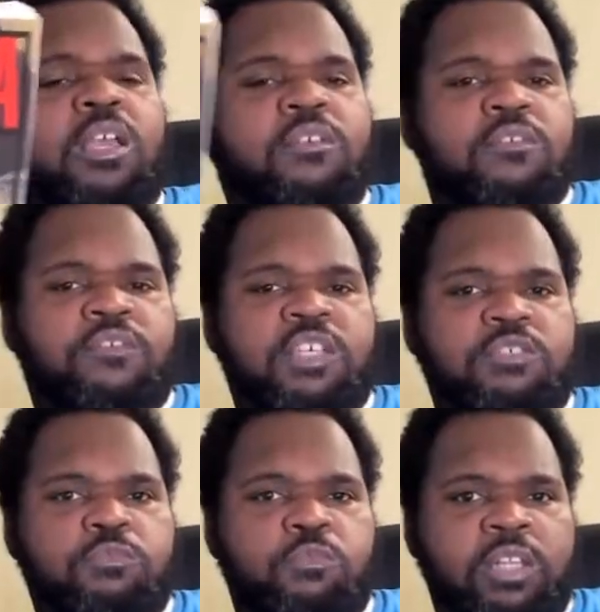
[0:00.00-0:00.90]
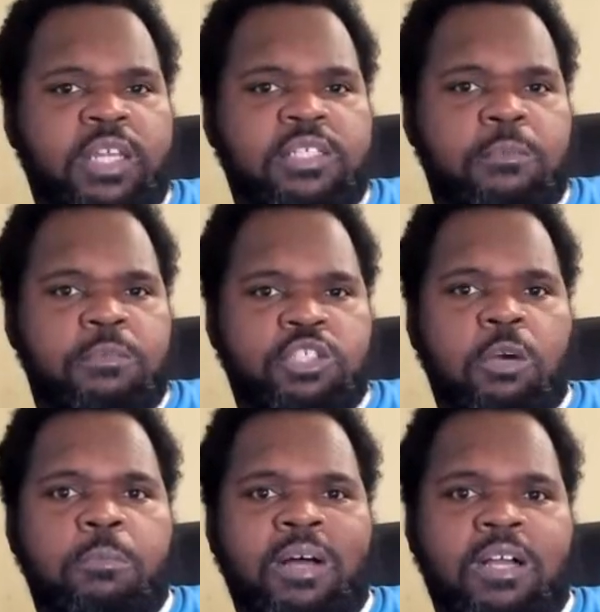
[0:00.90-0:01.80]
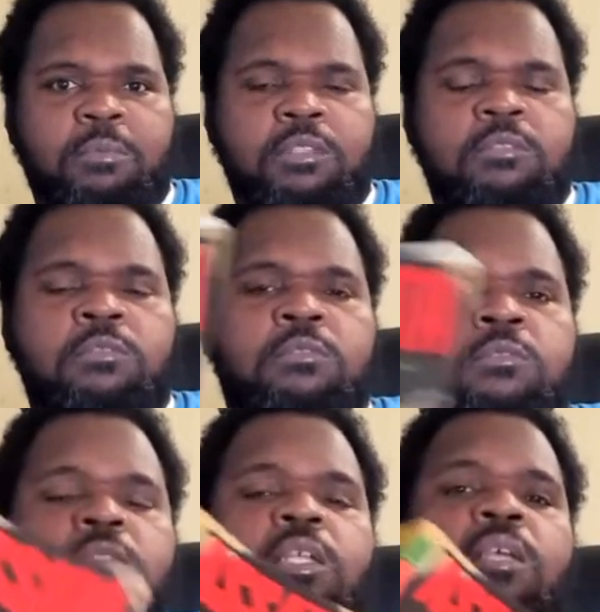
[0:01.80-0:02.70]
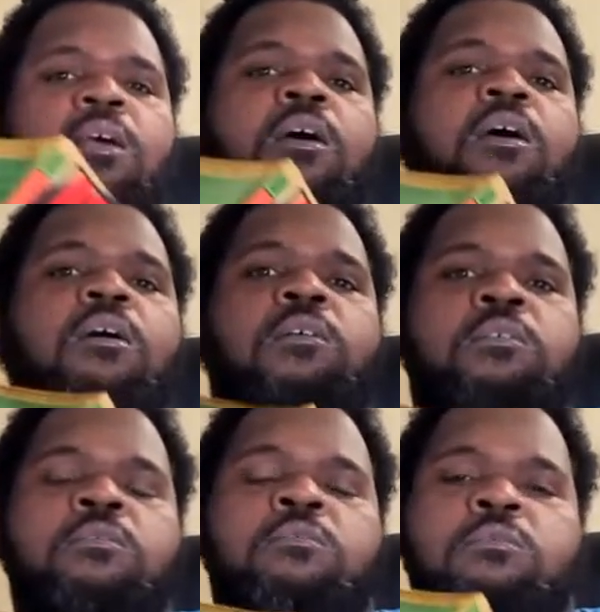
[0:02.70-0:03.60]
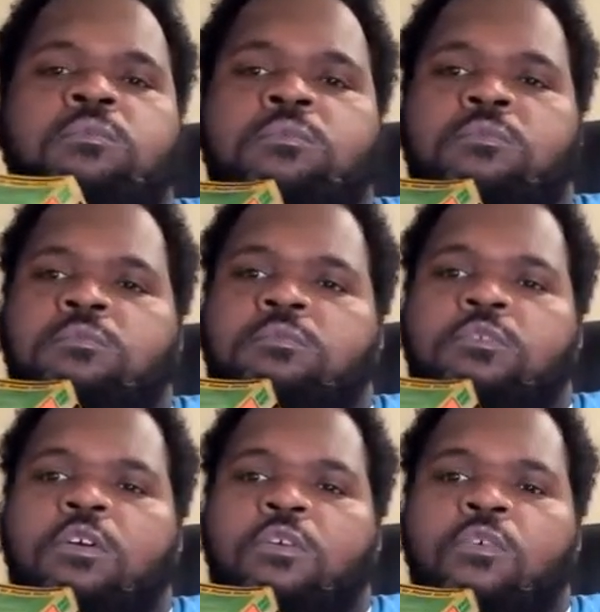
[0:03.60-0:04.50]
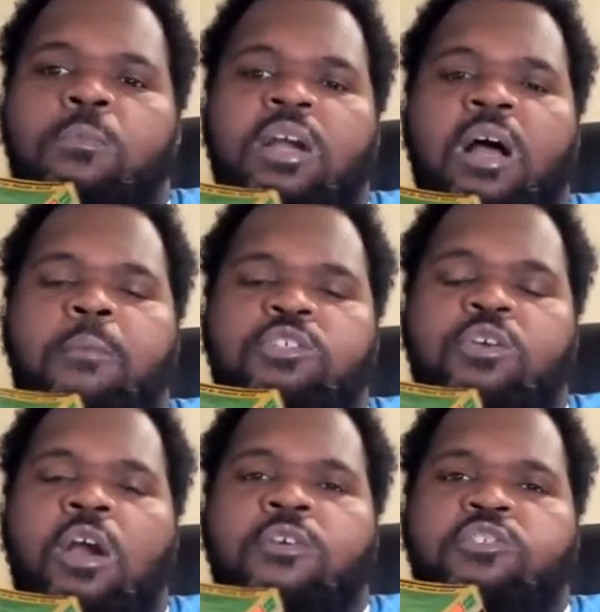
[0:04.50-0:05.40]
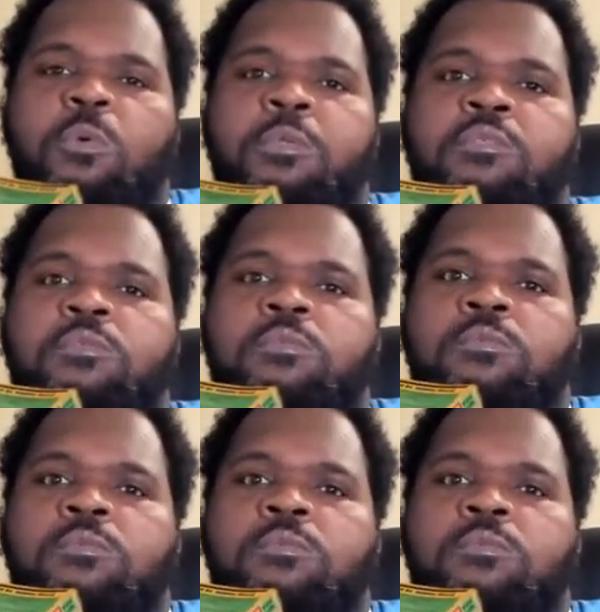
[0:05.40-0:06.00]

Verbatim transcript: if, he, if he's related to Michele Bachmann, the uh, former congresswoman.